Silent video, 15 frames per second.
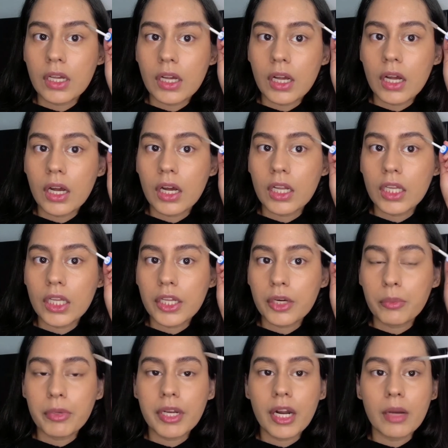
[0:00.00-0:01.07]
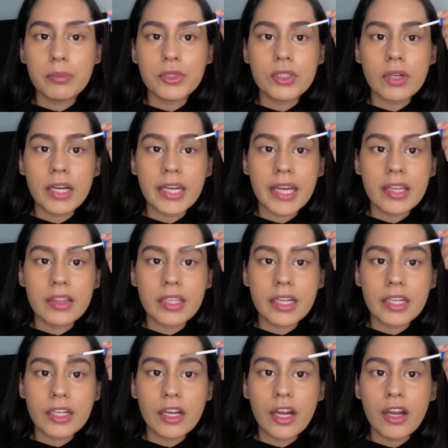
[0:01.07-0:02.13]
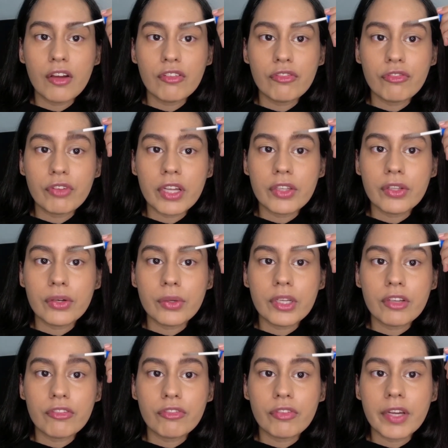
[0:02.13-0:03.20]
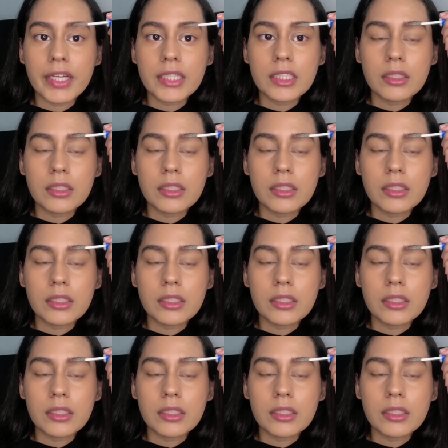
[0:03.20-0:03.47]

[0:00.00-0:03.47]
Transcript: a little bit up so I get that feathery effect.